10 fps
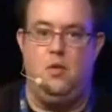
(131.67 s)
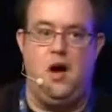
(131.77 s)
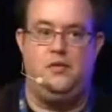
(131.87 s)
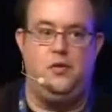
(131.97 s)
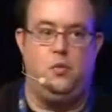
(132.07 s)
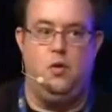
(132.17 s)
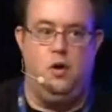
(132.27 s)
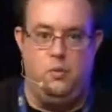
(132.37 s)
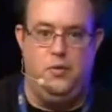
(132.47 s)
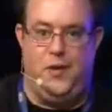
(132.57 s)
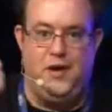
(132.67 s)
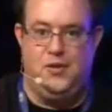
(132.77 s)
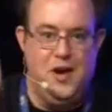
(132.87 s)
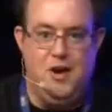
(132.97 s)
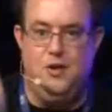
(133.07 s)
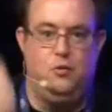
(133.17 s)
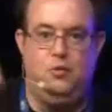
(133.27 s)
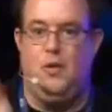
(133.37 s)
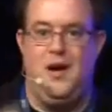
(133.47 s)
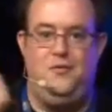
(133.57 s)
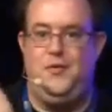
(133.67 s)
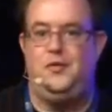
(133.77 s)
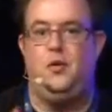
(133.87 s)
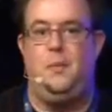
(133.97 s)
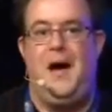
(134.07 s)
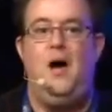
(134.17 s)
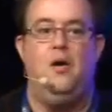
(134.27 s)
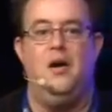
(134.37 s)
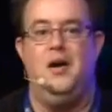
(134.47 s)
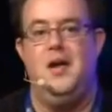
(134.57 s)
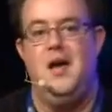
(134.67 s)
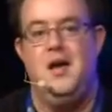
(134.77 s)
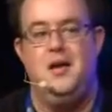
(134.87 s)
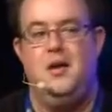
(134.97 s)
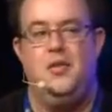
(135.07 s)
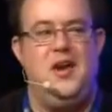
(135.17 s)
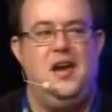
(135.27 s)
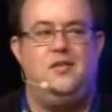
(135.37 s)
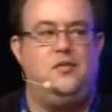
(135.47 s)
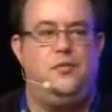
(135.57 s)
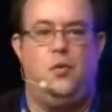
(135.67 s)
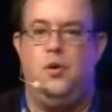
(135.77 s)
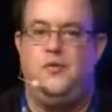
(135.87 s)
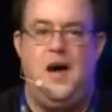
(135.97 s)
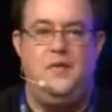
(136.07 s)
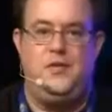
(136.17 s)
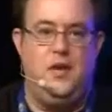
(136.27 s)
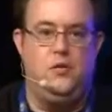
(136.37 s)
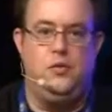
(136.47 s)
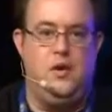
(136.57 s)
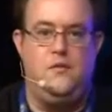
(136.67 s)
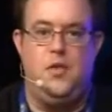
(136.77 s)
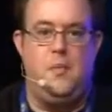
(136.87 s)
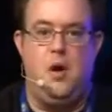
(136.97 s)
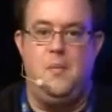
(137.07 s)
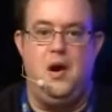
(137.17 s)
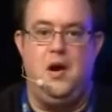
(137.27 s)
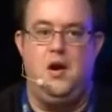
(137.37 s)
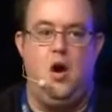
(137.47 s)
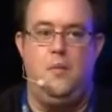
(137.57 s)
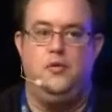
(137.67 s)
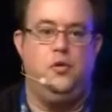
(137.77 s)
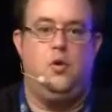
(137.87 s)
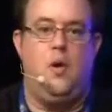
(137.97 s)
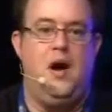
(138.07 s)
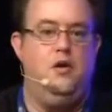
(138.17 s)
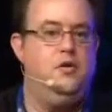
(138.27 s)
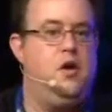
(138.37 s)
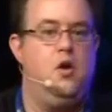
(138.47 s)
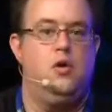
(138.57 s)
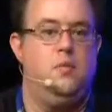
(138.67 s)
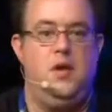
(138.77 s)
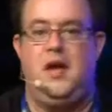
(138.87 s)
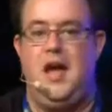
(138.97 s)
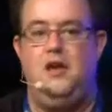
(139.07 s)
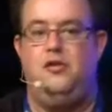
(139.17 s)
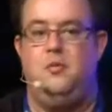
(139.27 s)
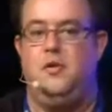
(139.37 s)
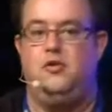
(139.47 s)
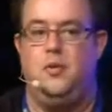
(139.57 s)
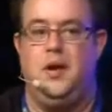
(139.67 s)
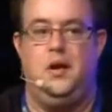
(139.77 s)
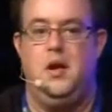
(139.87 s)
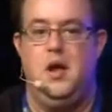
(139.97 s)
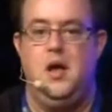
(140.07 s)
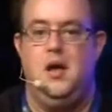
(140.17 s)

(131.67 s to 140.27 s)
He rocks the world with like great physical power. And the next 4 or 5 skills we did for the barbarian almost required no communication between